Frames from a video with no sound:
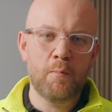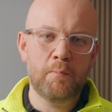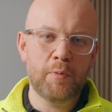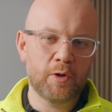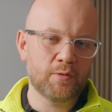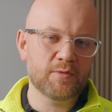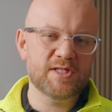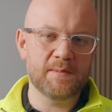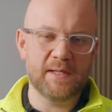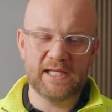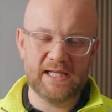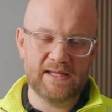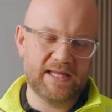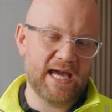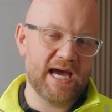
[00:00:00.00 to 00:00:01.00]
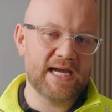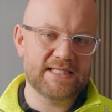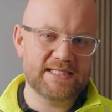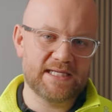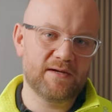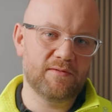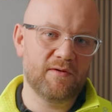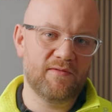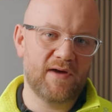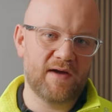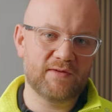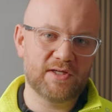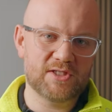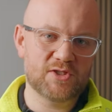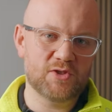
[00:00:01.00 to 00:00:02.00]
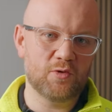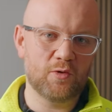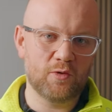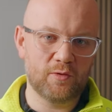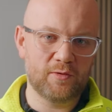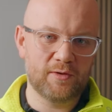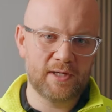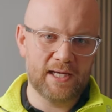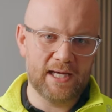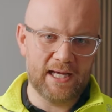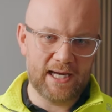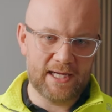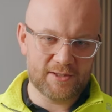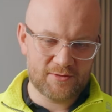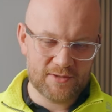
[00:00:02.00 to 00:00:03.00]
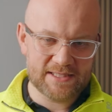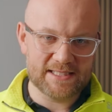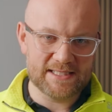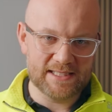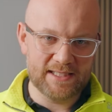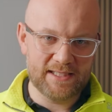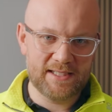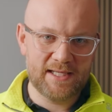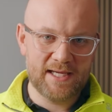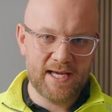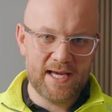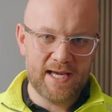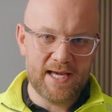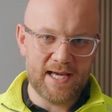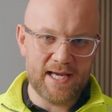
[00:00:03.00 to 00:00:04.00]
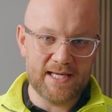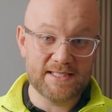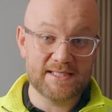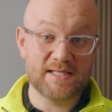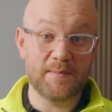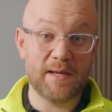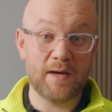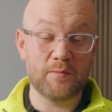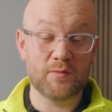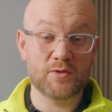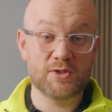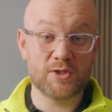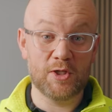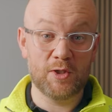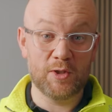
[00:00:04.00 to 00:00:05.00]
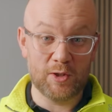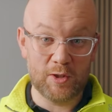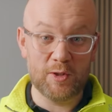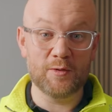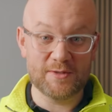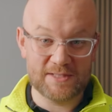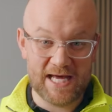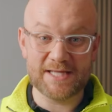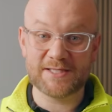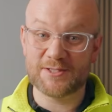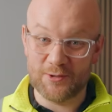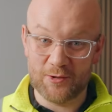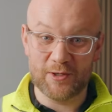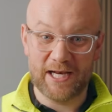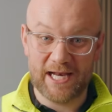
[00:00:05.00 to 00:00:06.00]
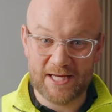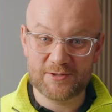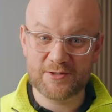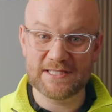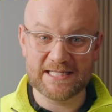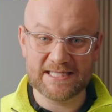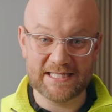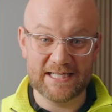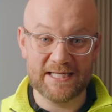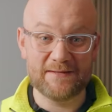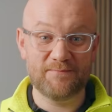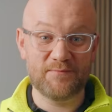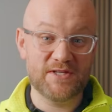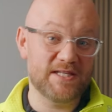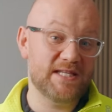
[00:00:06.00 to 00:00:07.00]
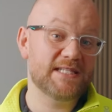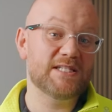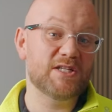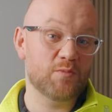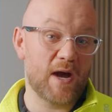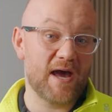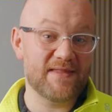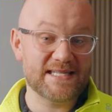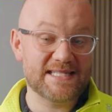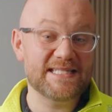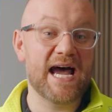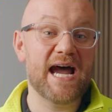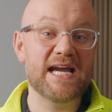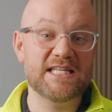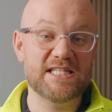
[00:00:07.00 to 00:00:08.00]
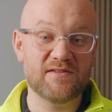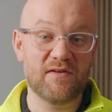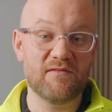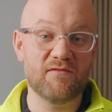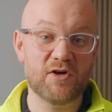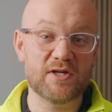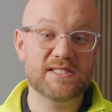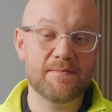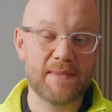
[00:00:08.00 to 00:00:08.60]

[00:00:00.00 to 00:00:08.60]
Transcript: But ultimately, the idea of having stored electricity is to be able to use that stored electricity. So this is where the size of inverter